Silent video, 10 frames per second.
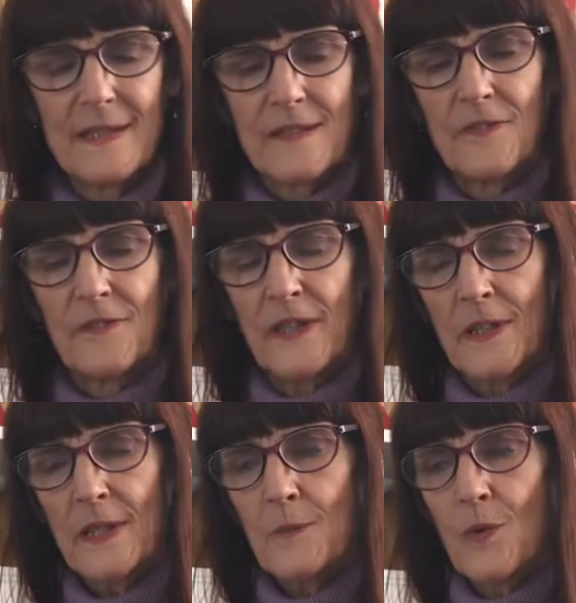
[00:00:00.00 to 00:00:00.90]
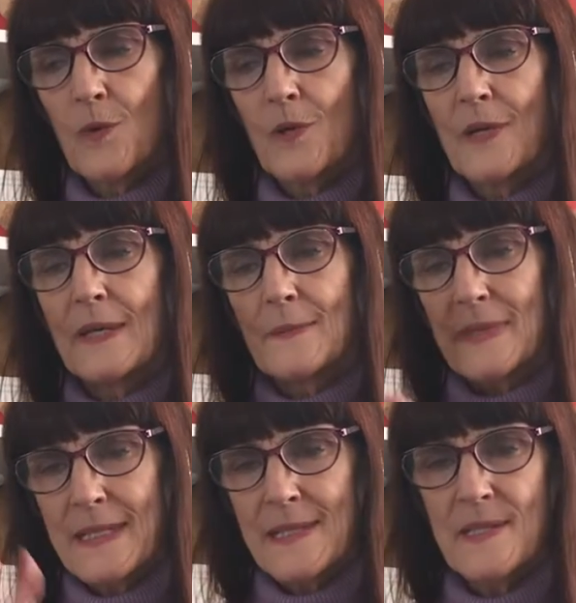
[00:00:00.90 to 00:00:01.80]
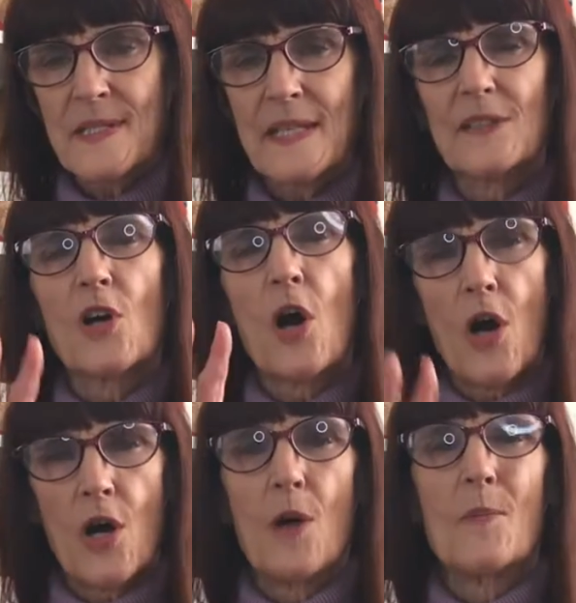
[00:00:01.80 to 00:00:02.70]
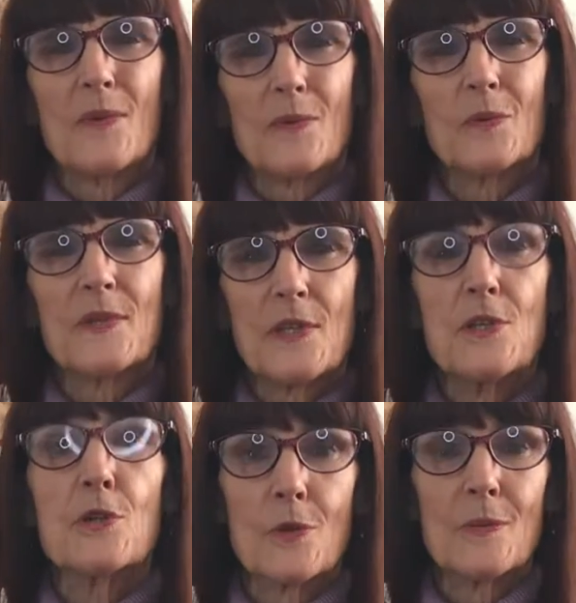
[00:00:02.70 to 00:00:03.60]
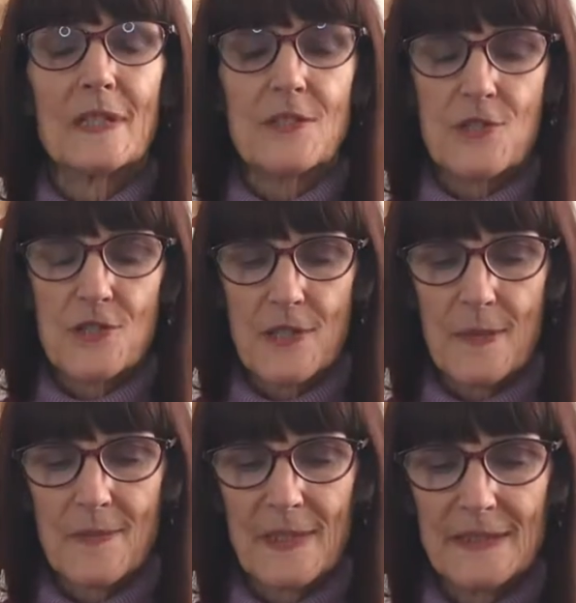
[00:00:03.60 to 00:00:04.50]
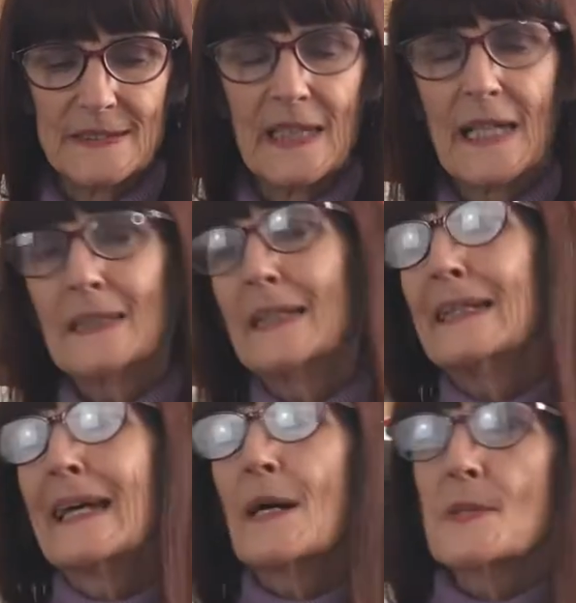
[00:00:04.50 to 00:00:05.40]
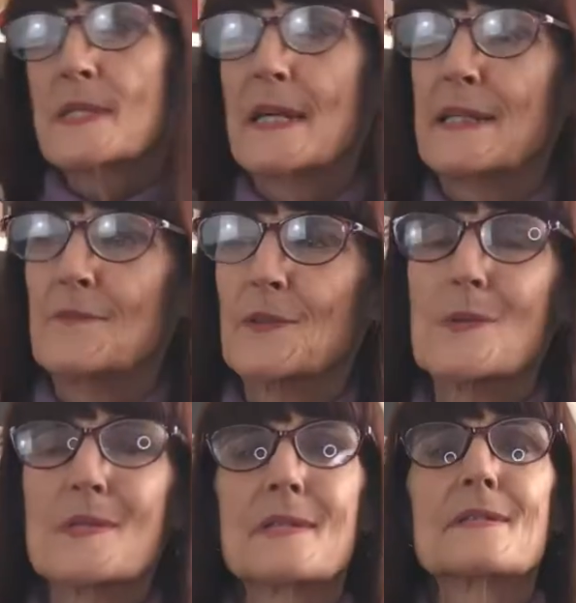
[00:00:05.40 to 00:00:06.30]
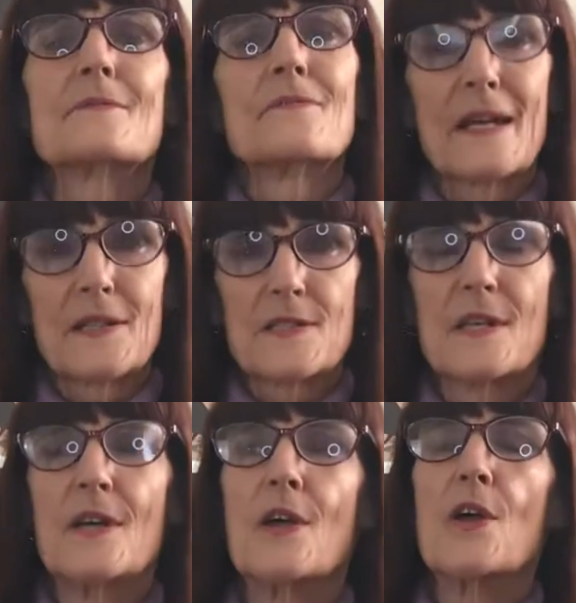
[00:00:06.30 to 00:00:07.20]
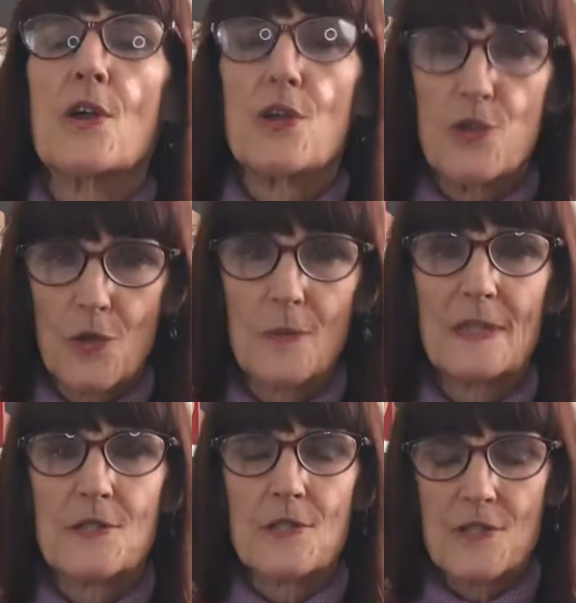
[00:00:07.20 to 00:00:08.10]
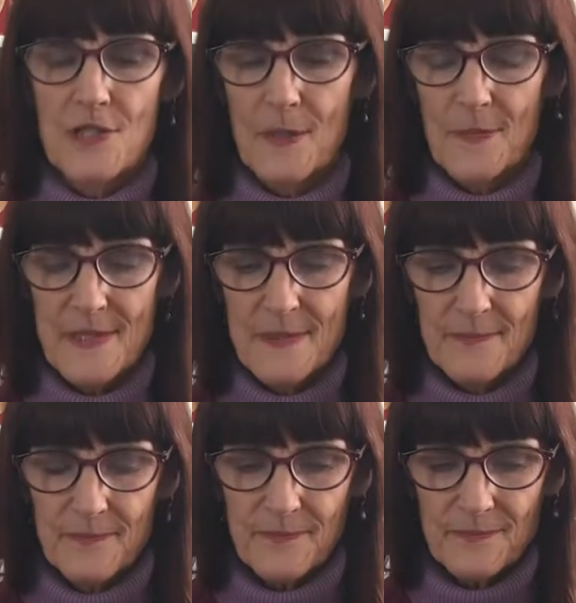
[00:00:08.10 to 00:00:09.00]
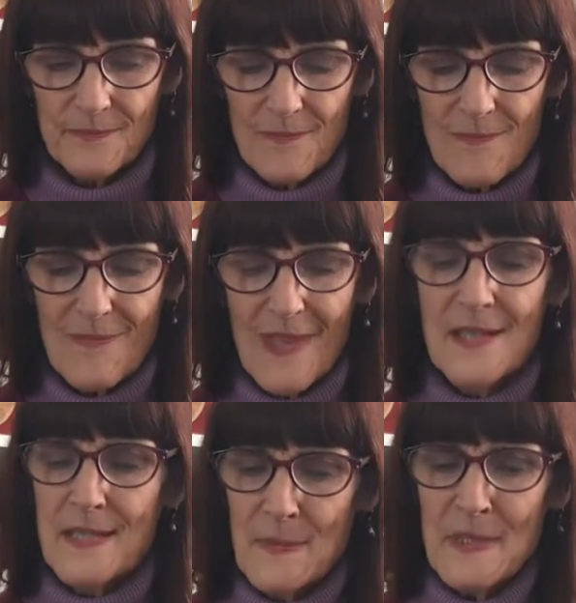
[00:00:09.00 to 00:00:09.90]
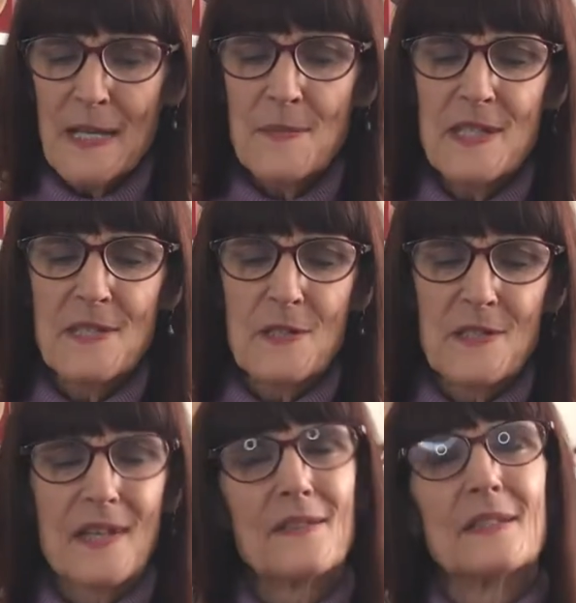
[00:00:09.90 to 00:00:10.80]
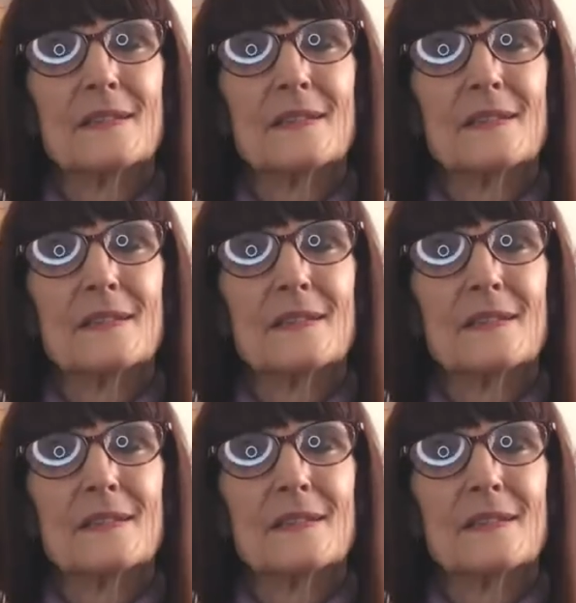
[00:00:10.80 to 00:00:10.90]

feeling more at peace and calm within your relationship, not letting outside influences affect your relationships. Sometimes easier said than